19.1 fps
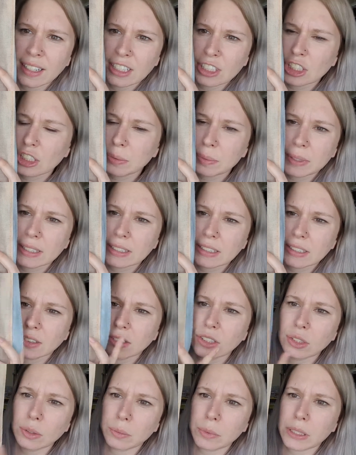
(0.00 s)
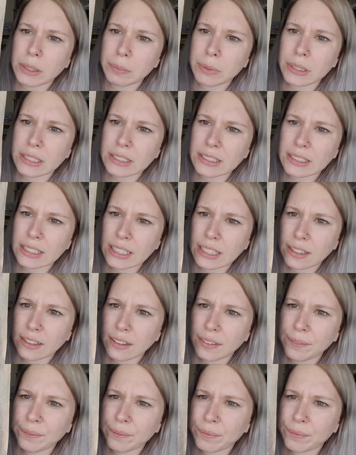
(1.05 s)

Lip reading: Just because there's so many beads there.